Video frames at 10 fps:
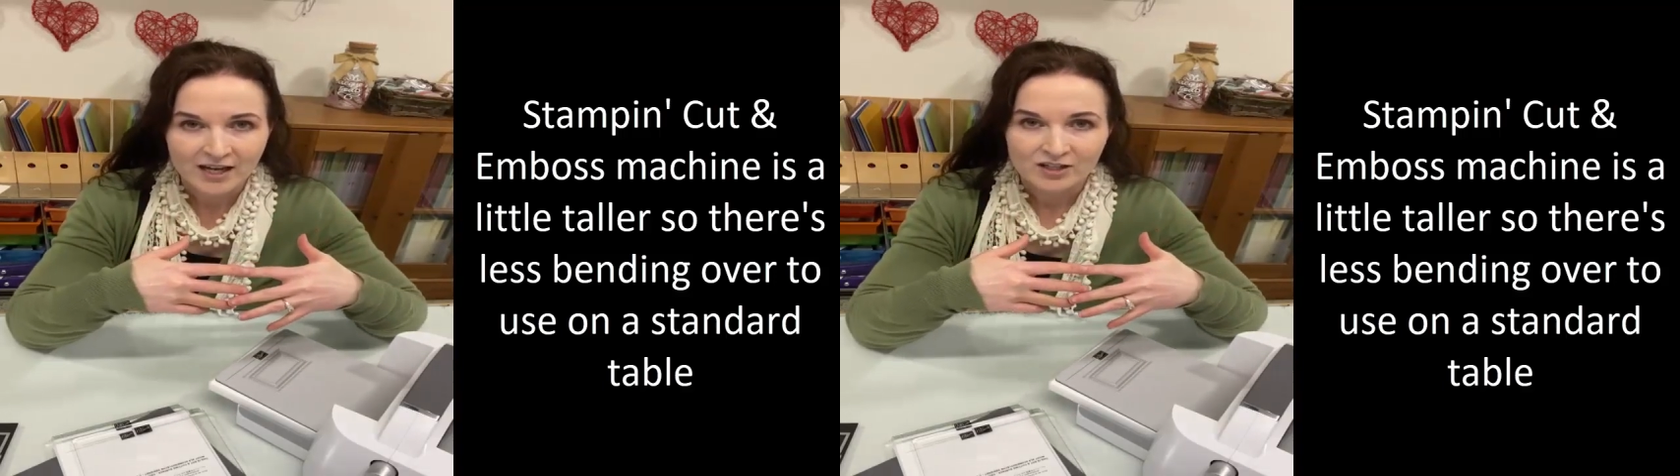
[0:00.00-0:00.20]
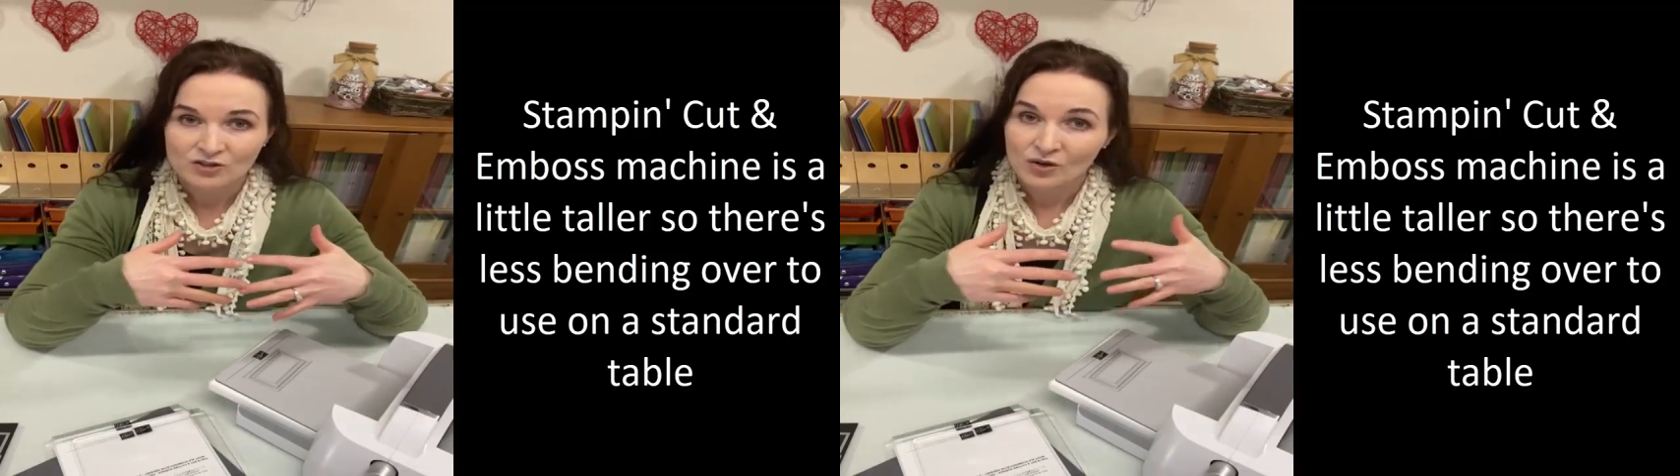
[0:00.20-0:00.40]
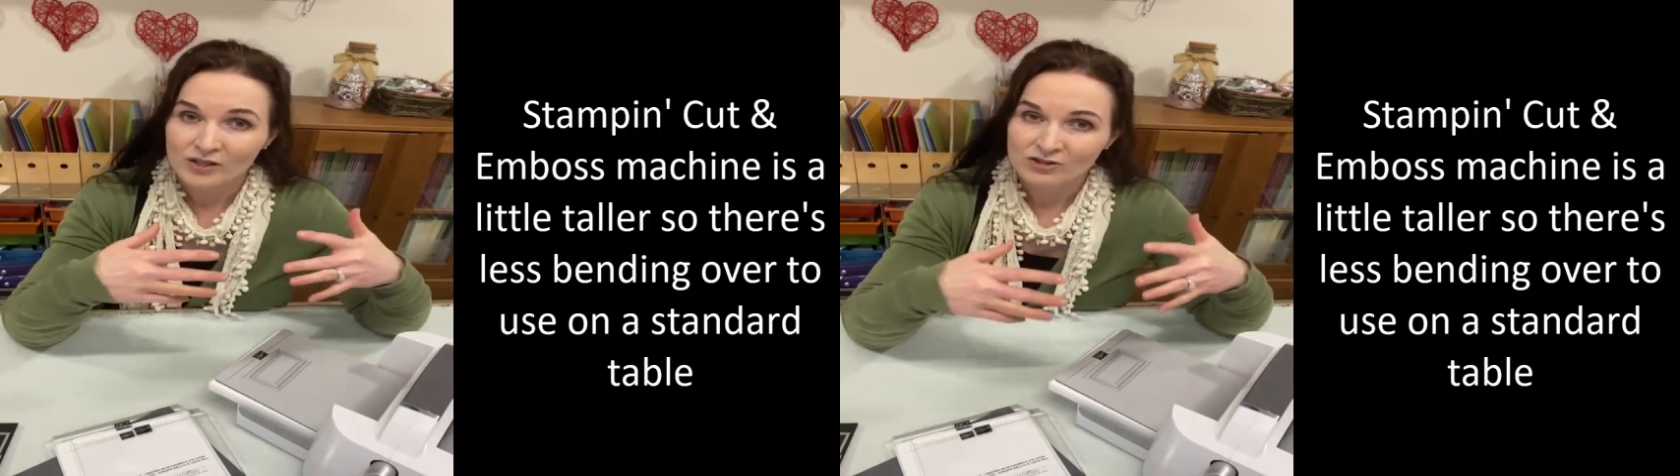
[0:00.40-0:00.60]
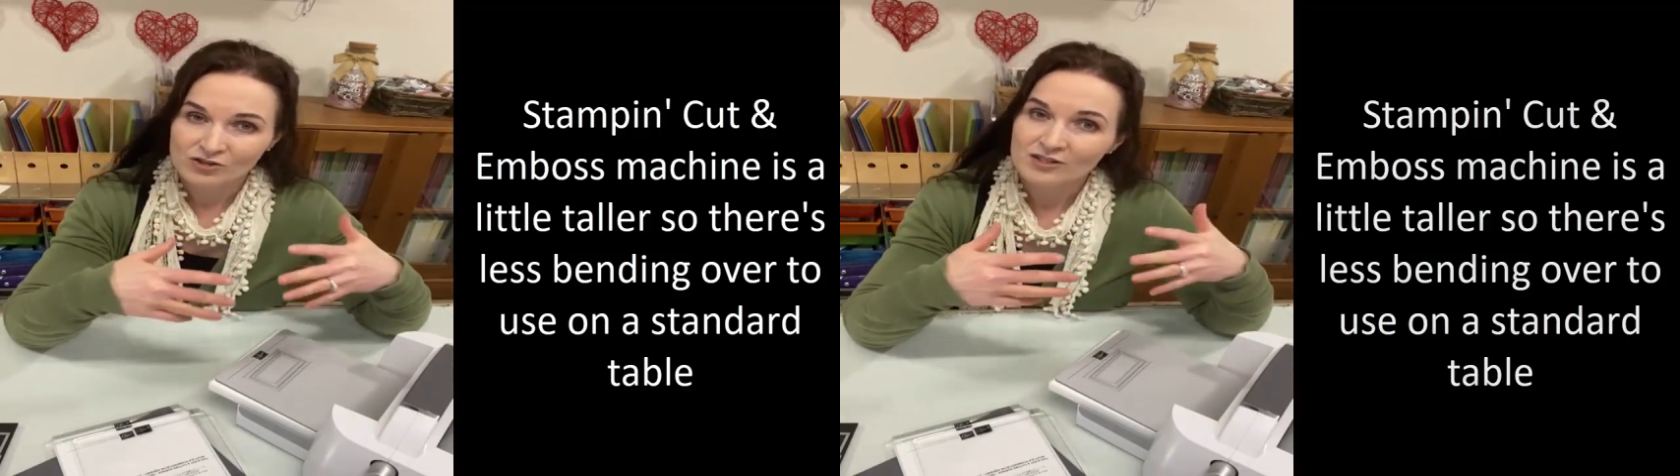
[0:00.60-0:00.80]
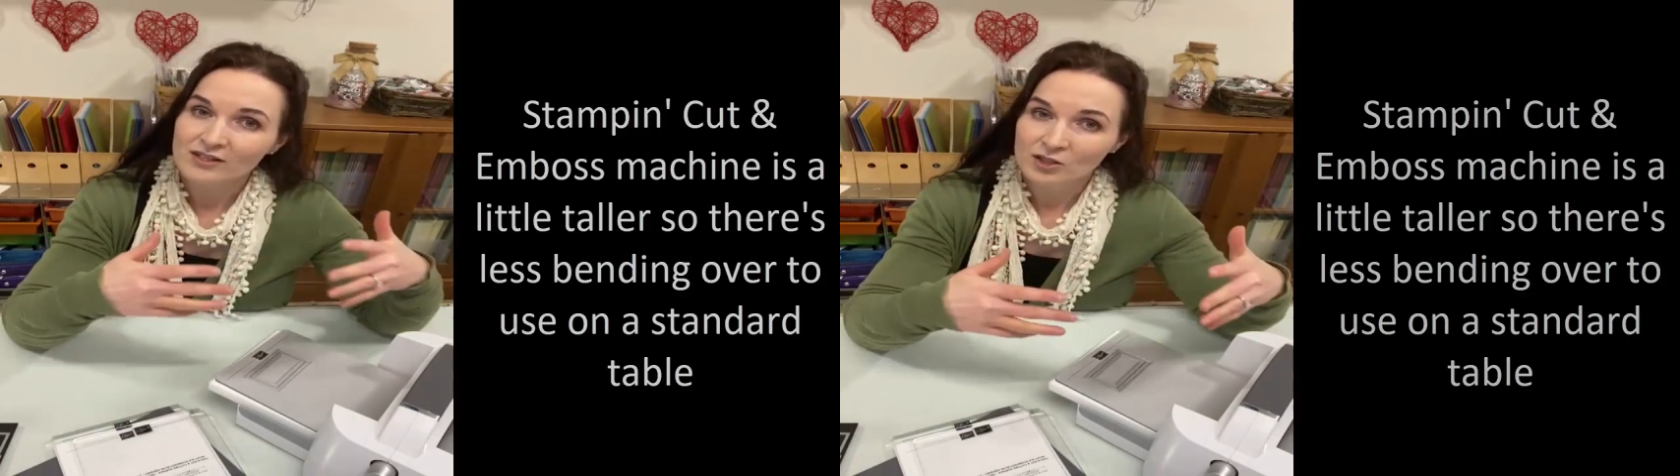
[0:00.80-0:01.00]
So it's
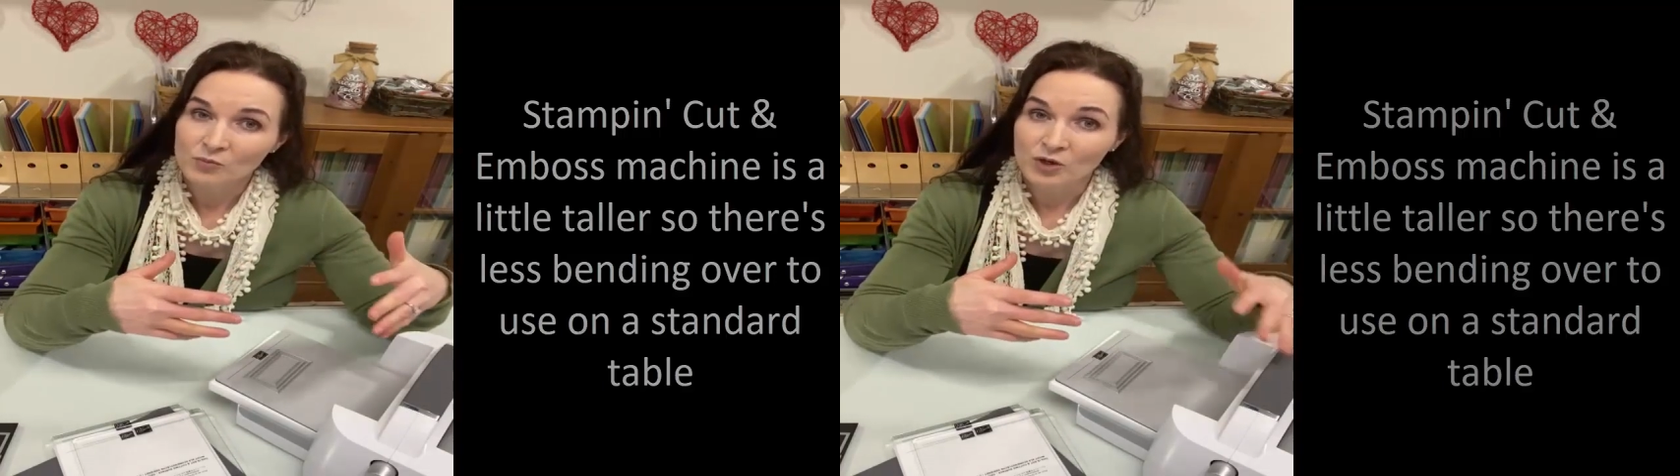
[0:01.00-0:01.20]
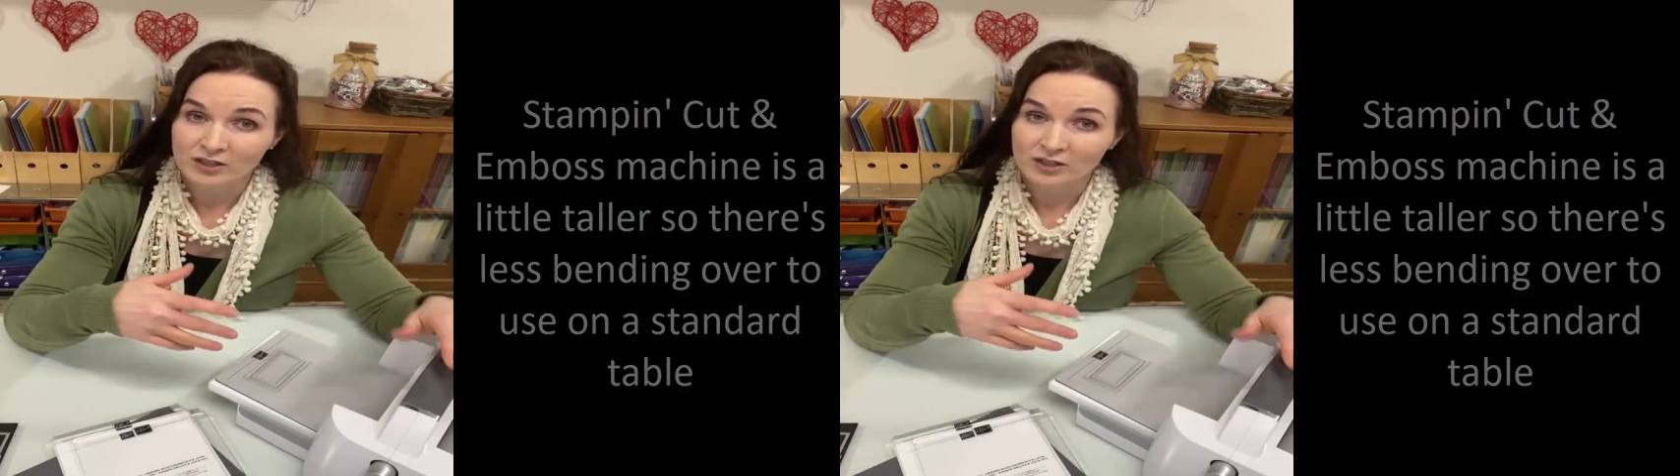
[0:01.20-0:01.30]
just a little more